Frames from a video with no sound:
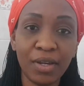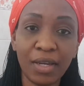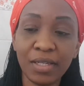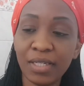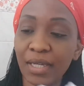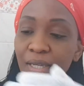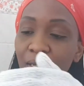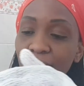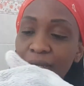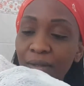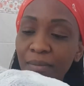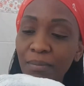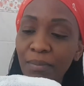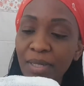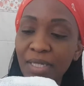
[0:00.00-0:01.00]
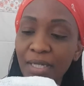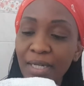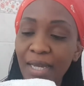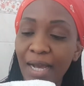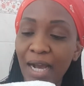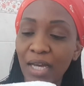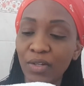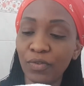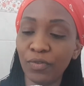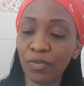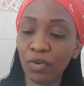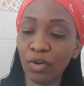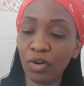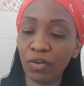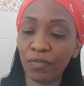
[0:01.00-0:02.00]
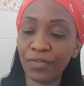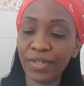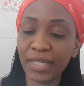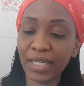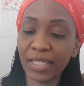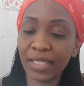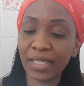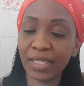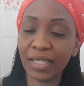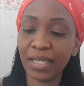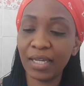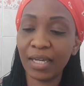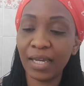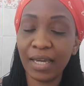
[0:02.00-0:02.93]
you take basically a handful of this